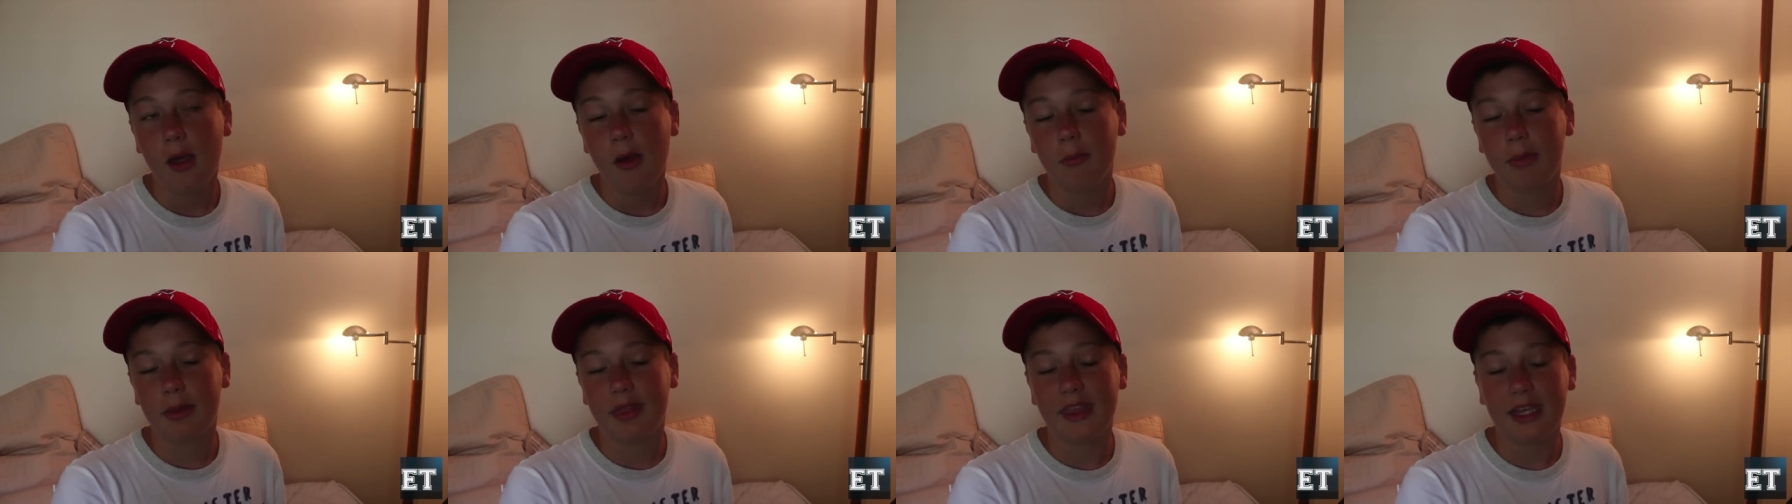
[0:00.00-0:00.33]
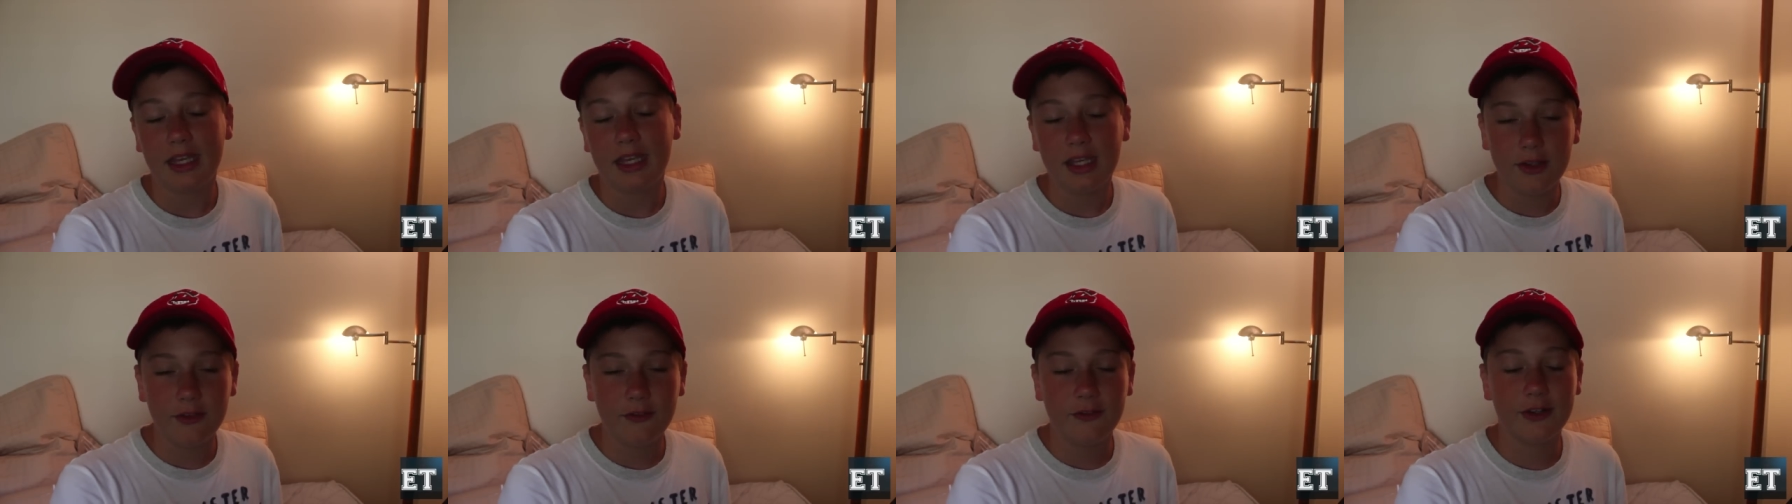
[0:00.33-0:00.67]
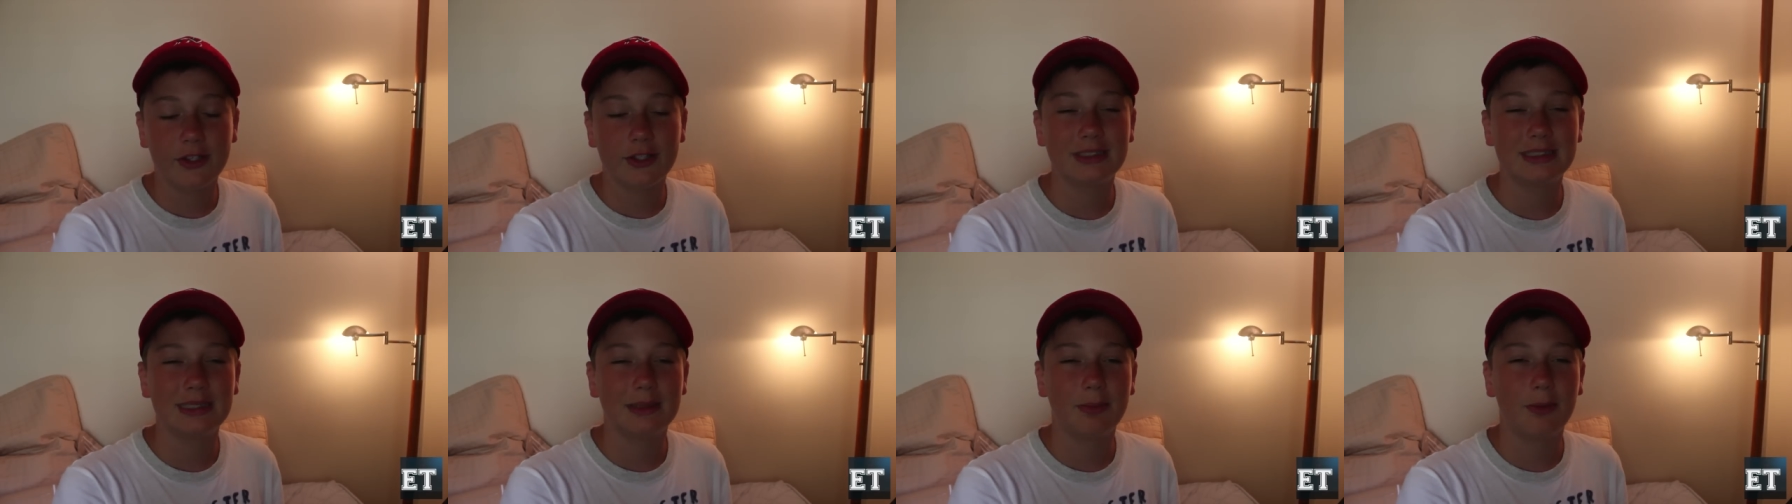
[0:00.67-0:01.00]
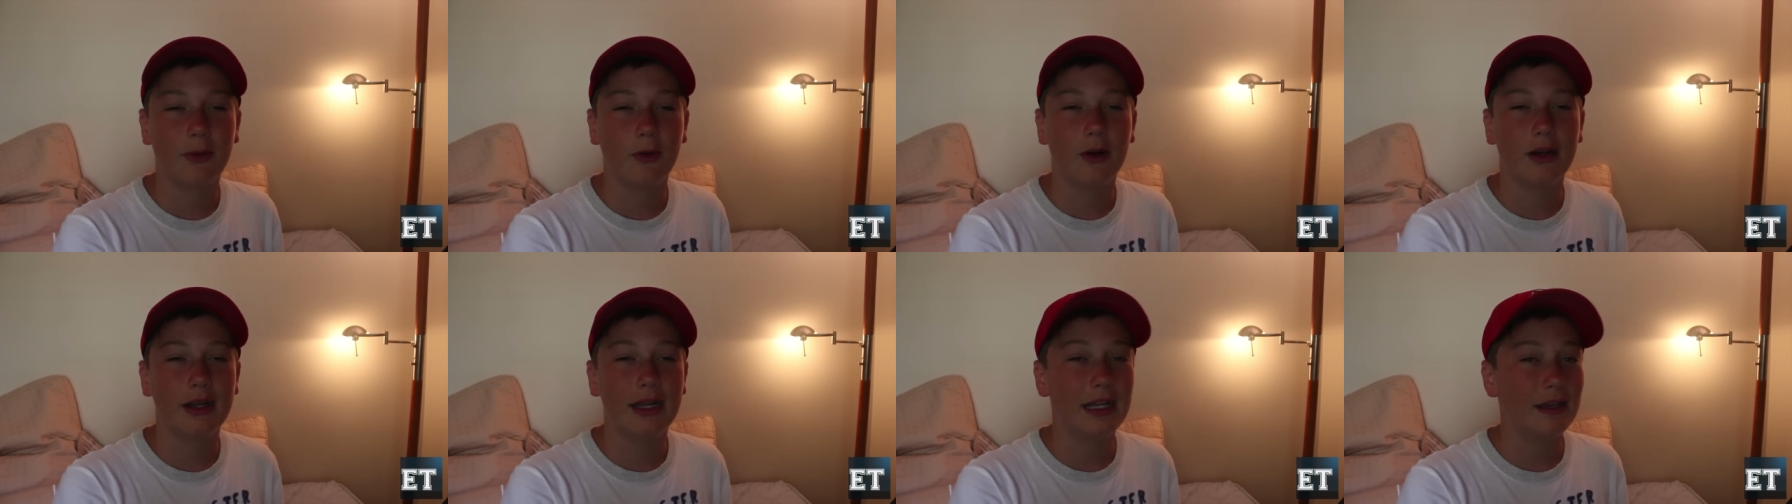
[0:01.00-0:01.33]
But thank you for your
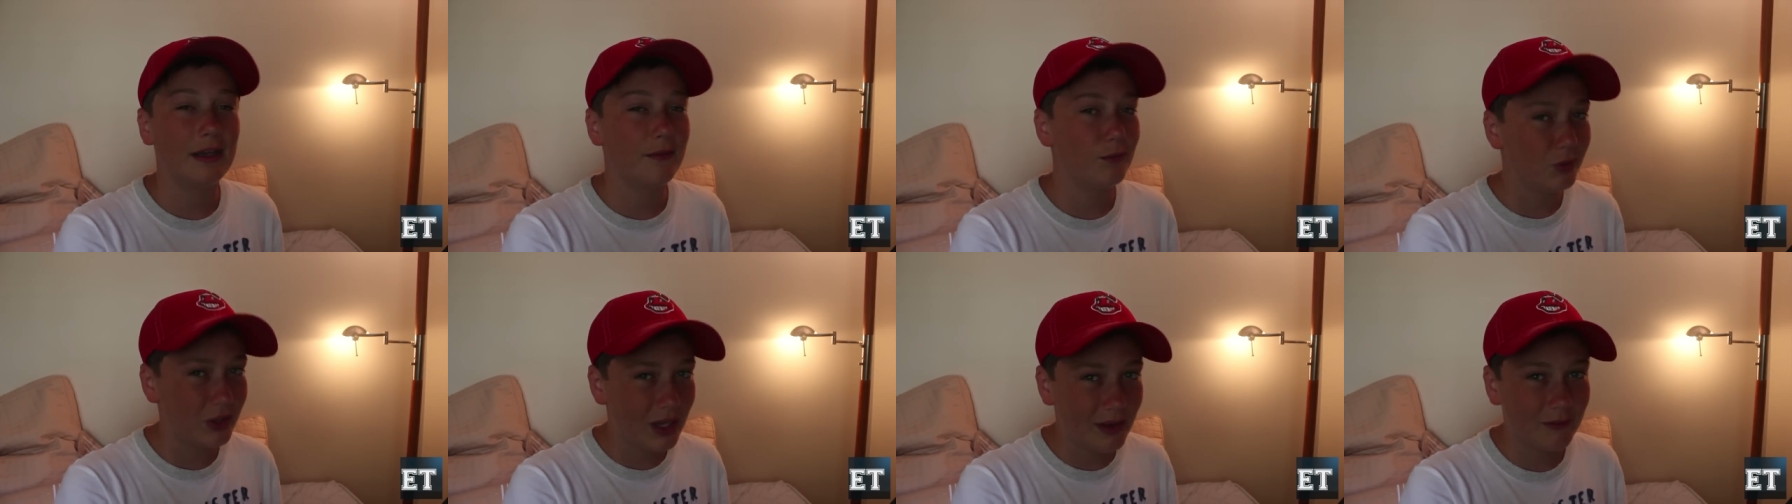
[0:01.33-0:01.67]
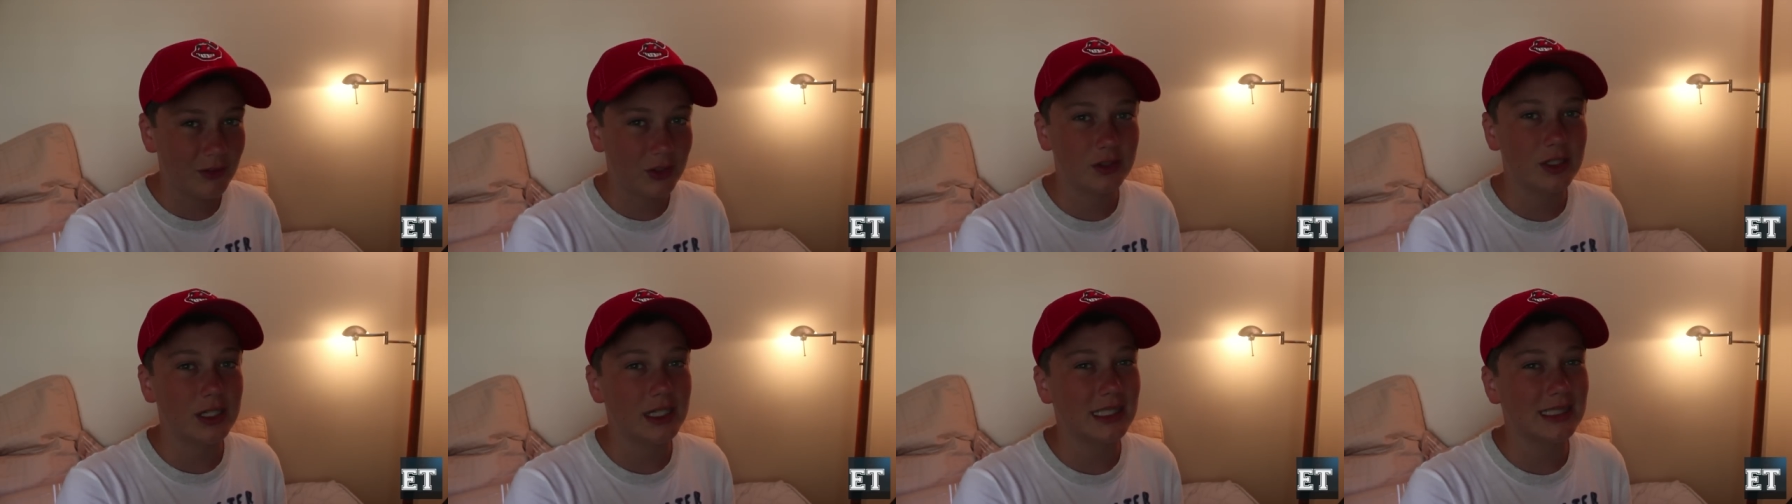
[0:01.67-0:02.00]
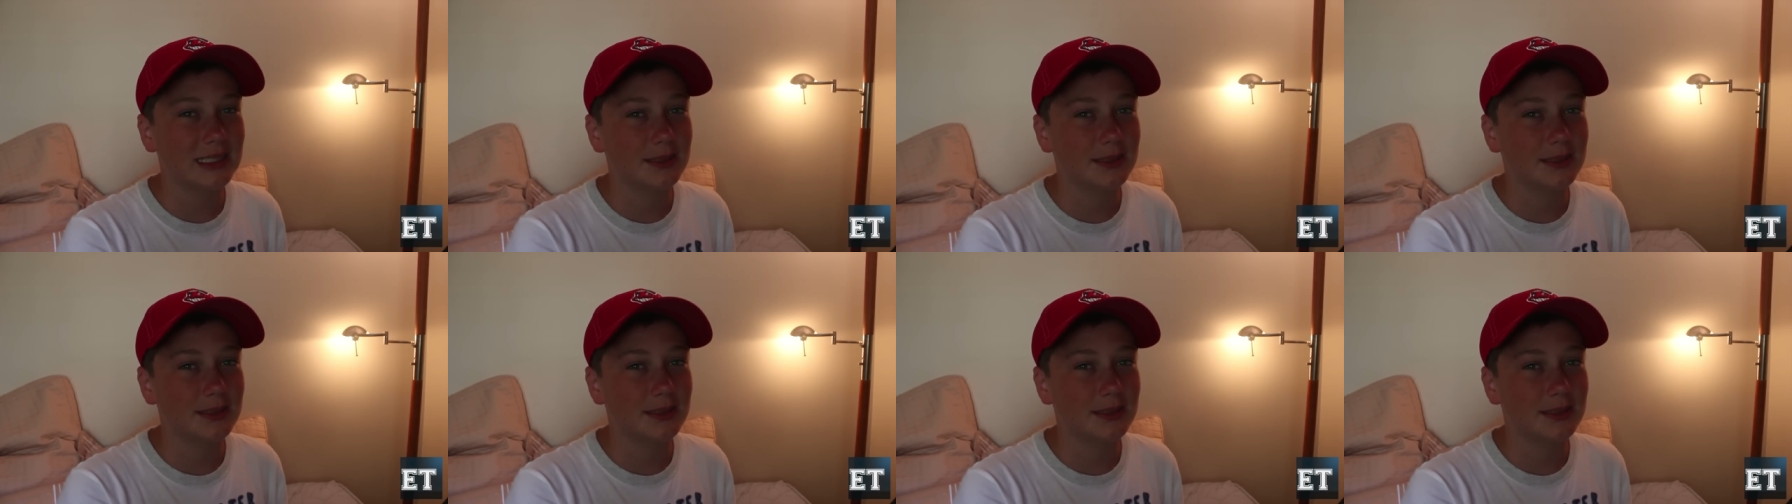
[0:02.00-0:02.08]
support, and if you haven't already,